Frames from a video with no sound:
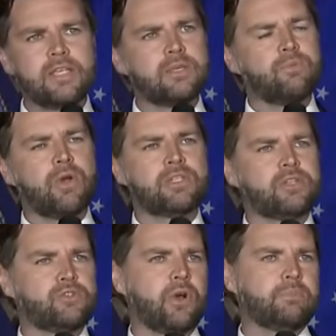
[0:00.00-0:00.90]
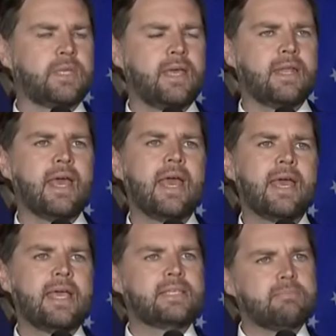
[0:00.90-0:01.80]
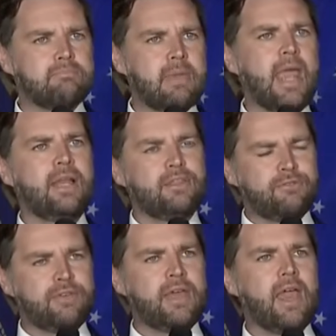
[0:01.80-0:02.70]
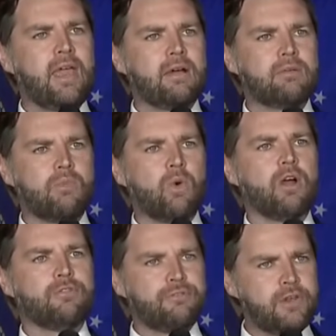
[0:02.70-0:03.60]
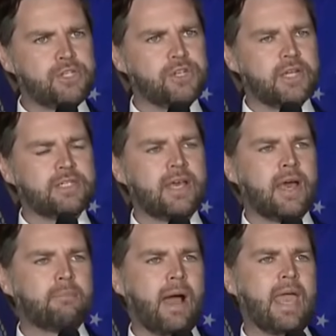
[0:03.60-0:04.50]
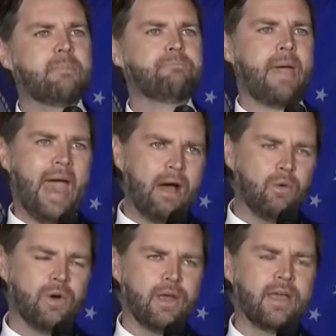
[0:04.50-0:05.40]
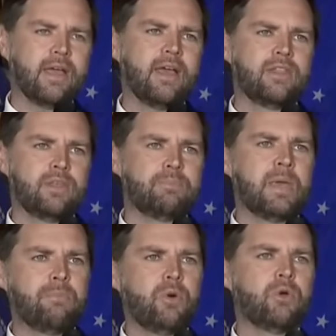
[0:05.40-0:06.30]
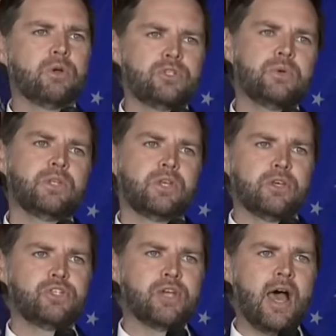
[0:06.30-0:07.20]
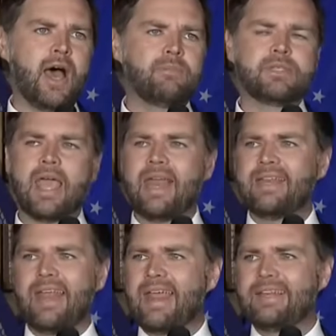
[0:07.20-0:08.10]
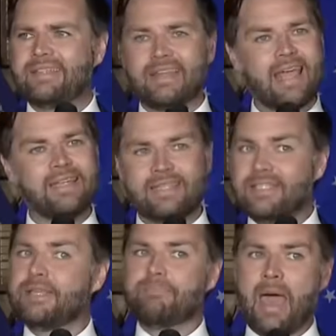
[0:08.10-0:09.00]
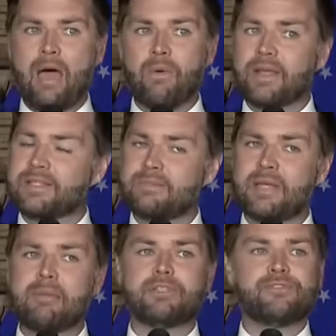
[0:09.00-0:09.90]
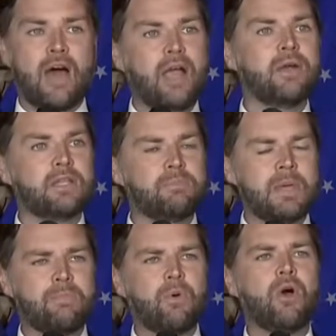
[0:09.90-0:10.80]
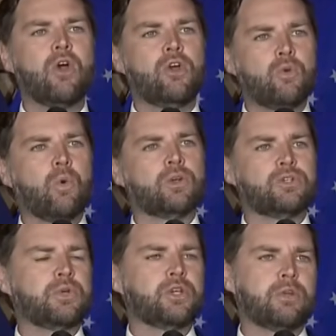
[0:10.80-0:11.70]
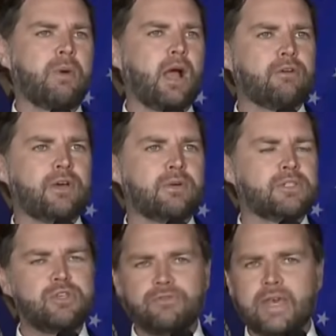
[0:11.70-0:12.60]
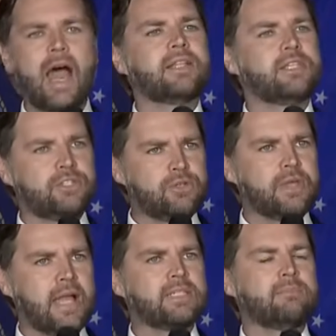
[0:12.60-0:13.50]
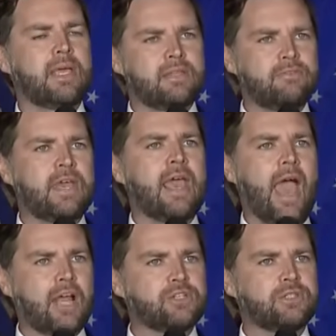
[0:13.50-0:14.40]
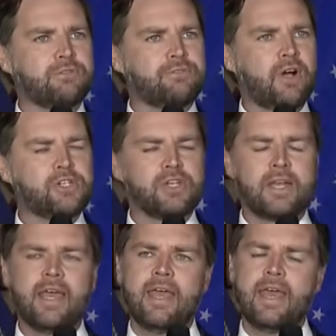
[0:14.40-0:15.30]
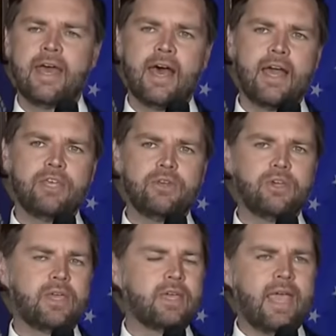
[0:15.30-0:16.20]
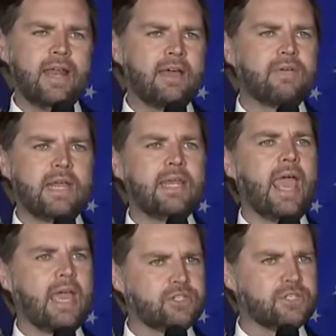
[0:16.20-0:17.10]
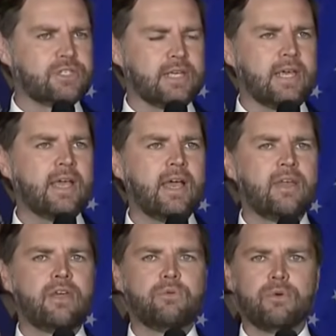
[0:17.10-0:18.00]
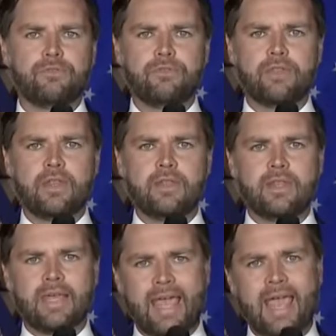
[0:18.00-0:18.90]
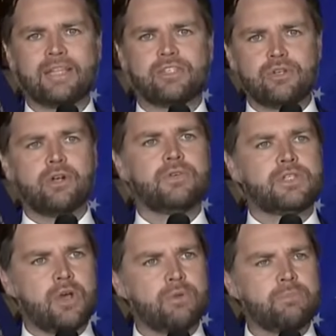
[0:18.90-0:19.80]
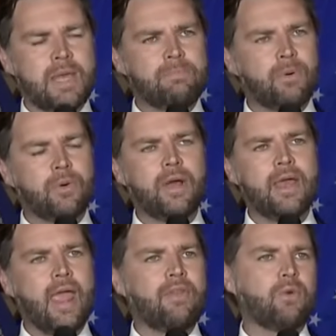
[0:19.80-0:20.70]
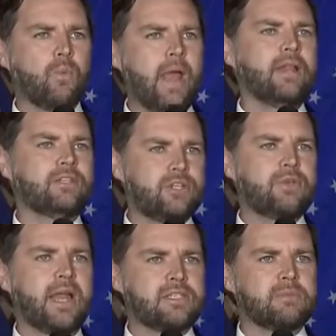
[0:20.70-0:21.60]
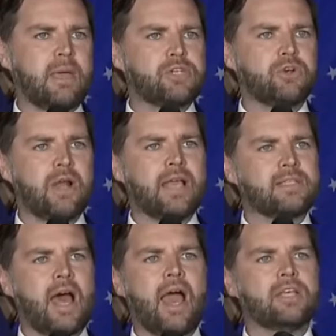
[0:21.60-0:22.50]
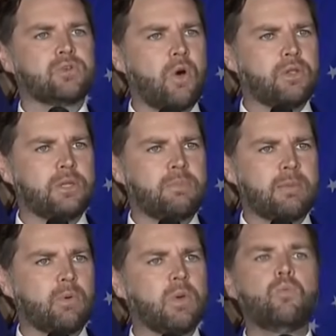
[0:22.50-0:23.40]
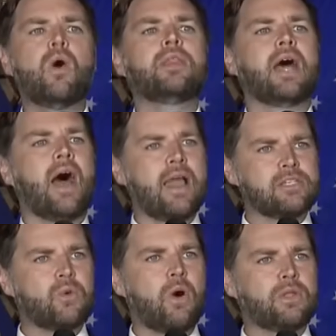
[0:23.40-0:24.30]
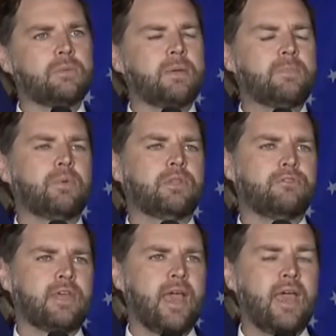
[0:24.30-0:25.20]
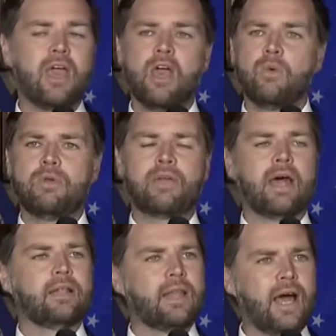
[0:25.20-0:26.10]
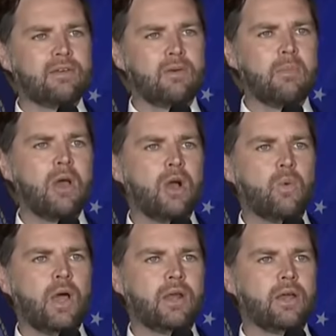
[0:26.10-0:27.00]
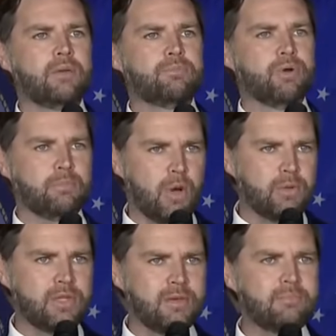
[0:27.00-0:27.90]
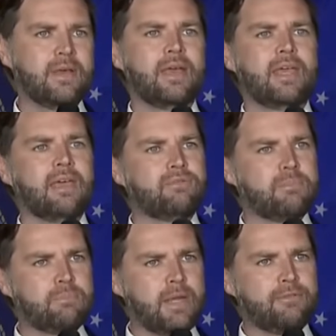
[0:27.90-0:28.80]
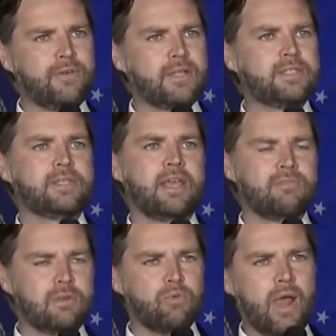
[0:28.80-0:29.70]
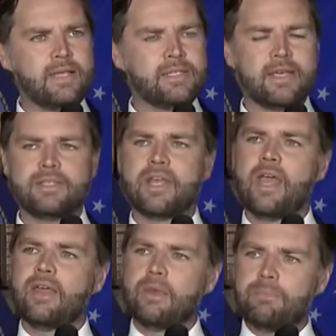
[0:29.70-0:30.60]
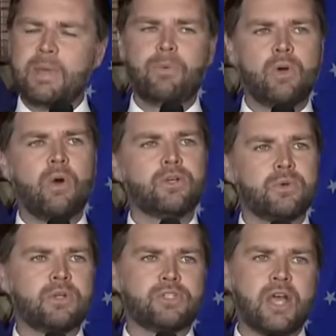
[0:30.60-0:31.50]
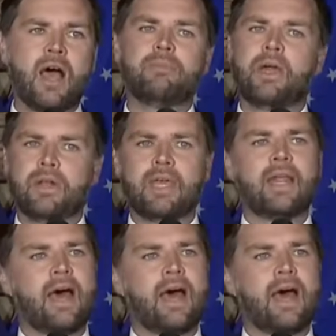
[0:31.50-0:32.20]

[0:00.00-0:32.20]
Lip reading: that President Trump did is he made the VA more efficient by empowering the people who were doing the good jobs and disempowering and sometimes firing the people who weren't doing good by our veterans. You've got to do that to make the VA actually function. You can't have any agency that can't serve its own people, and the way to do that is to make sure it has the highest quality people. We want the highest quality people in the VA. We've got a lot of them. We ought to promote them, give them benefits, give them raises. The people who aren't doing their job, they ought to get